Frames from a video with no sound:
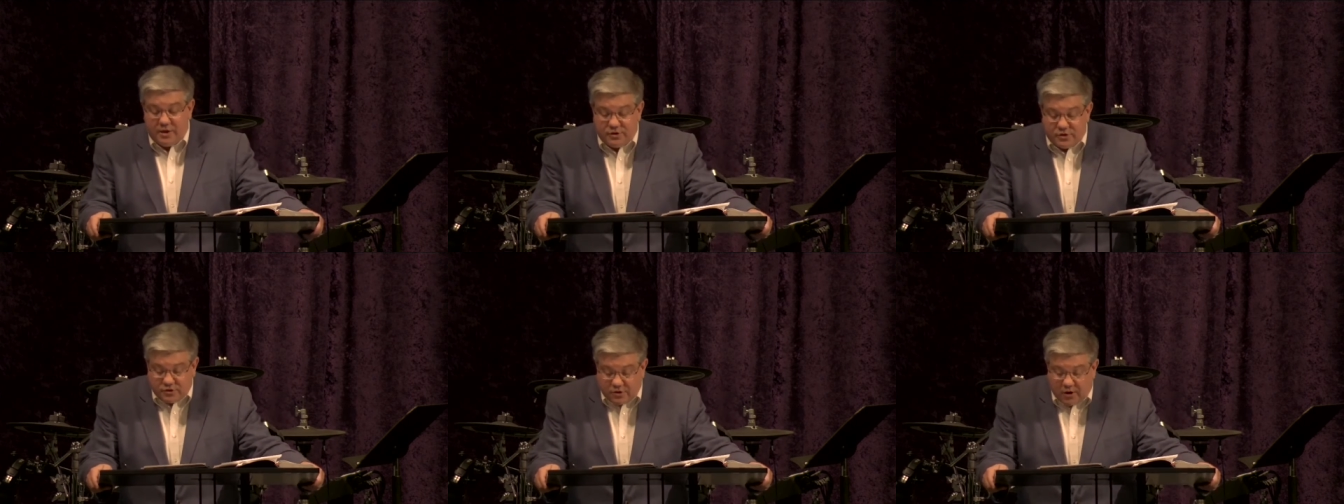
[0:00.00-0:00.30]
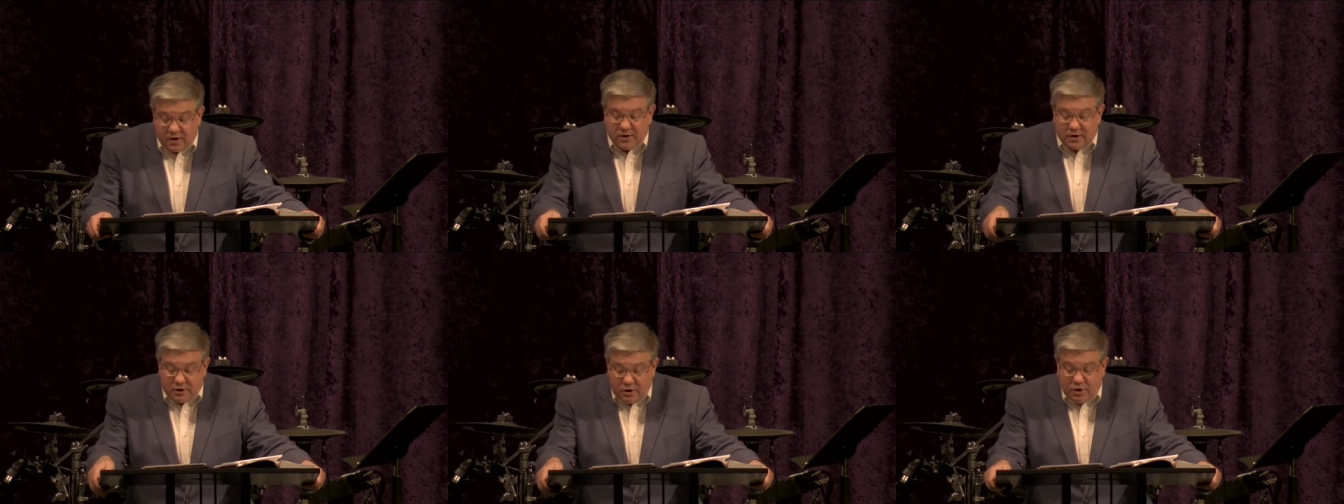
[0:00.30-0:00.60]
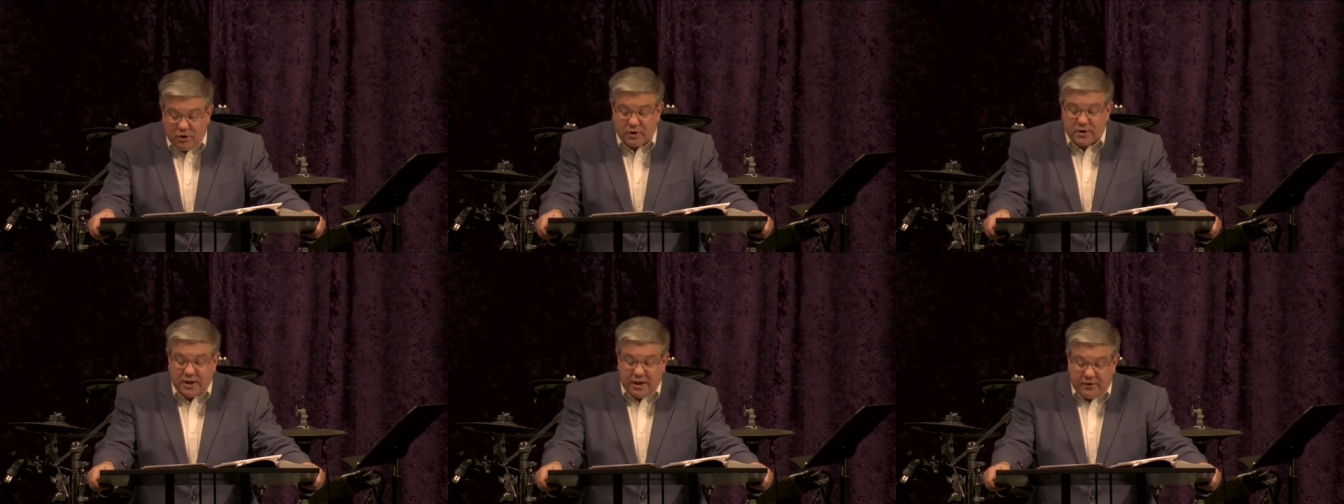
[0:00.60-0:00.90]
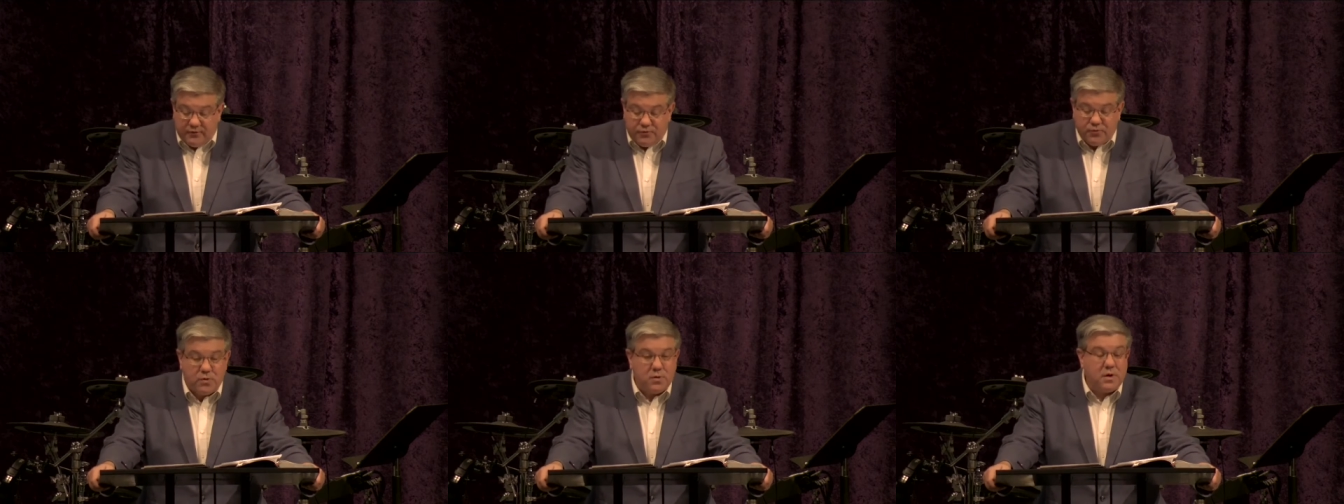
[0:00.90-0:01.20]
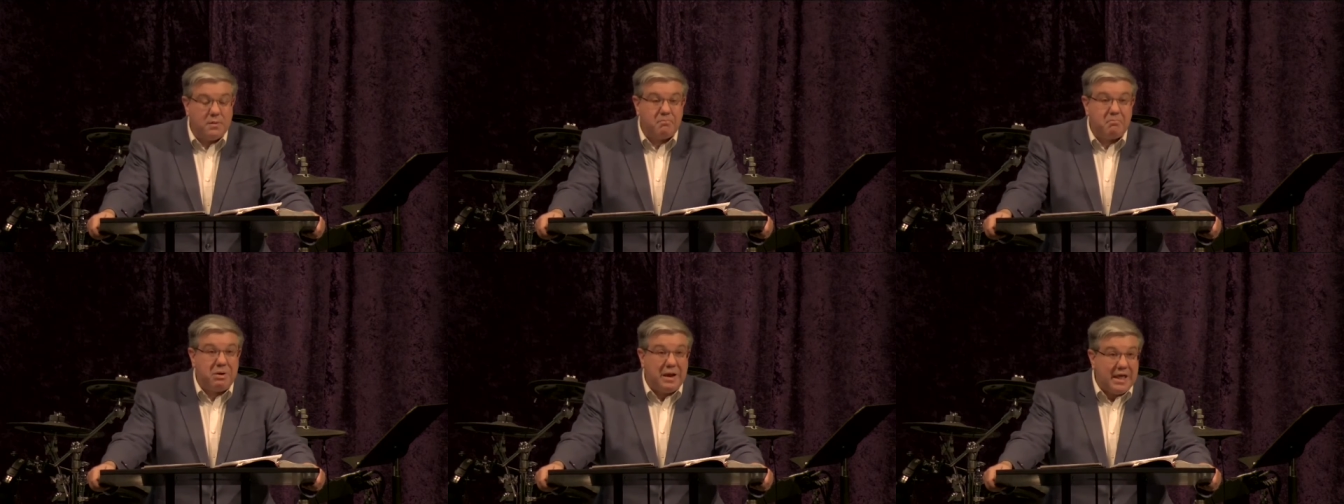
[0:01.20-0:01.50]
and started looking
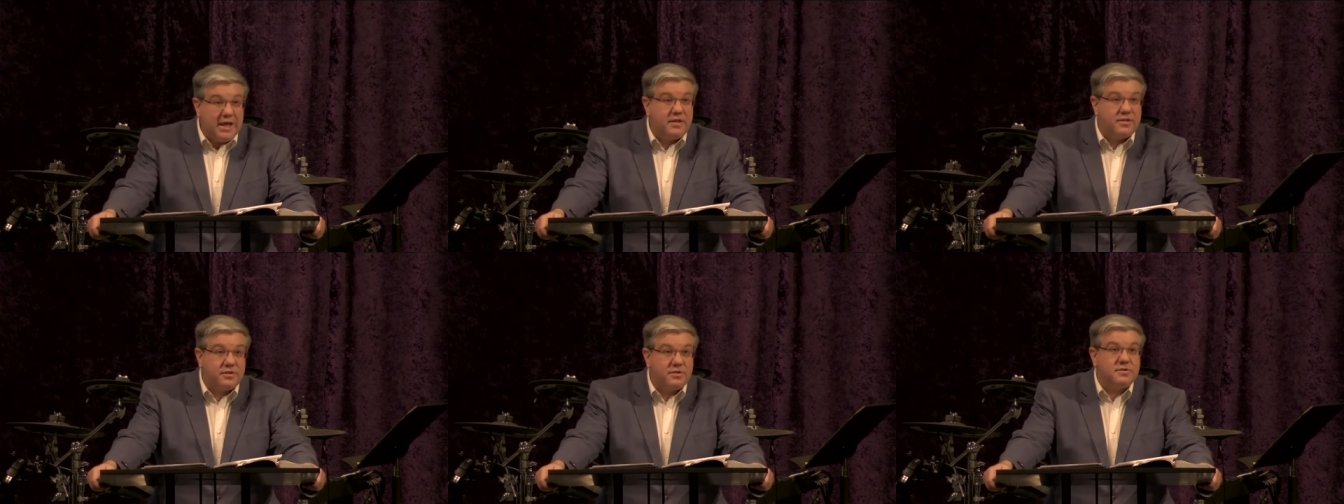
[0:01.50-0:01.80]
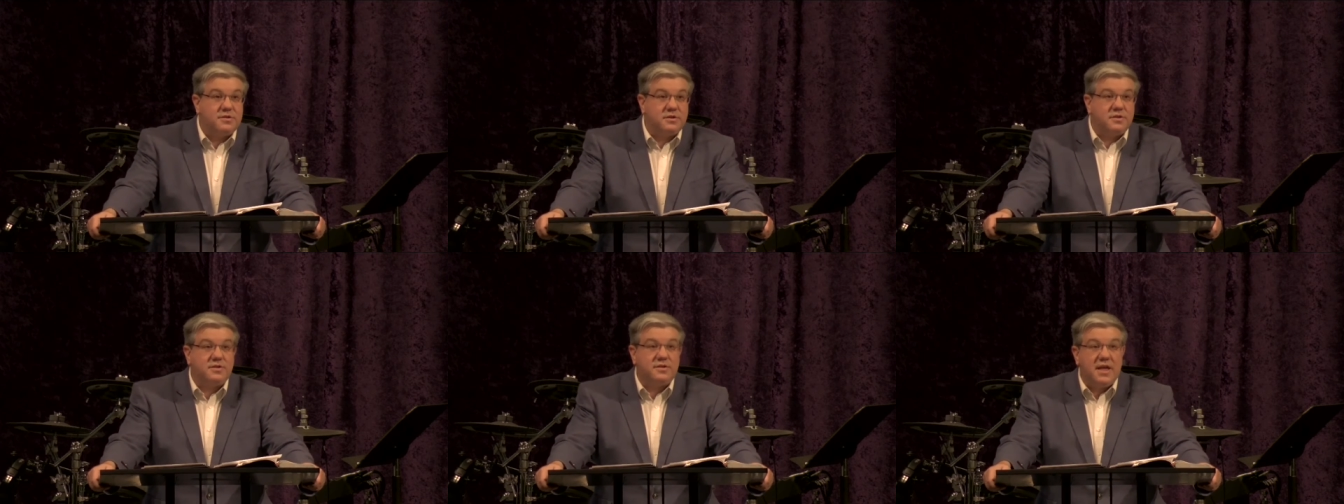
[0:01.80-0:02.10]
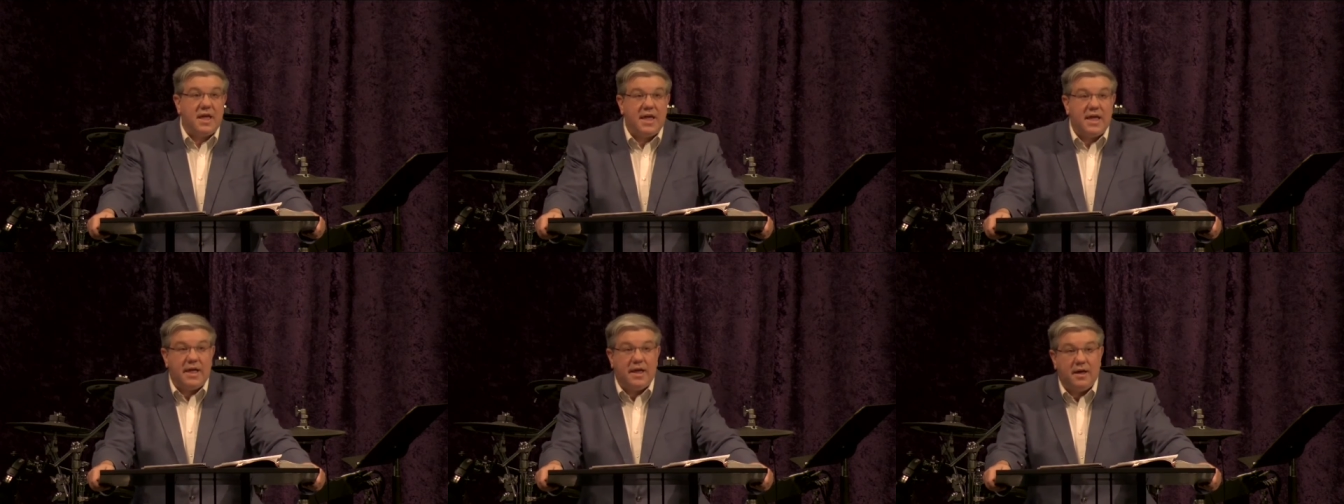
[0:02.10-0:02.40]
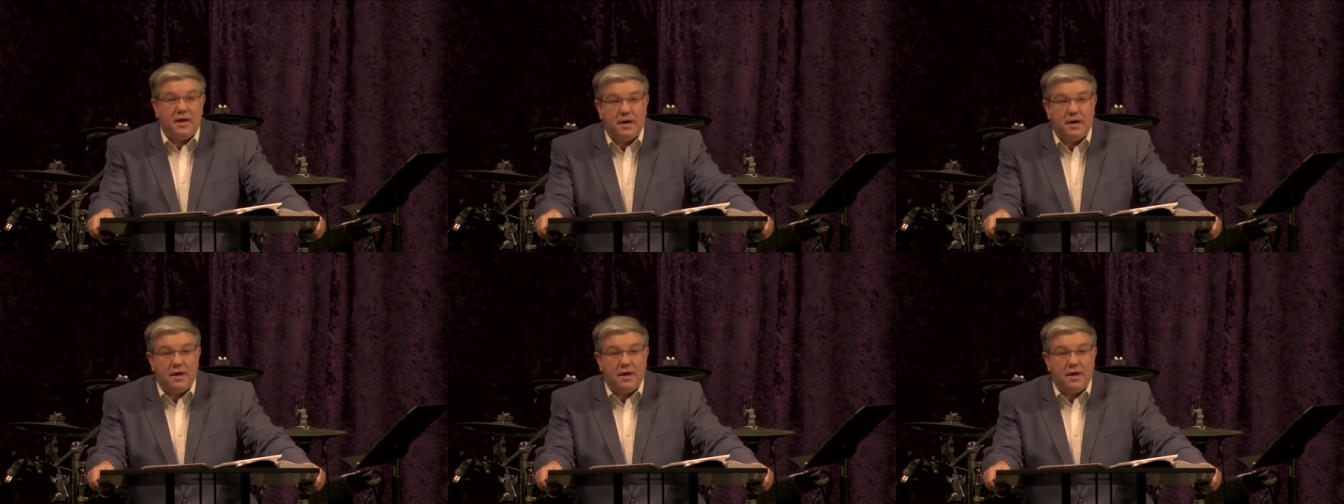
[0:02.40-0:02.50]
for a place to stay,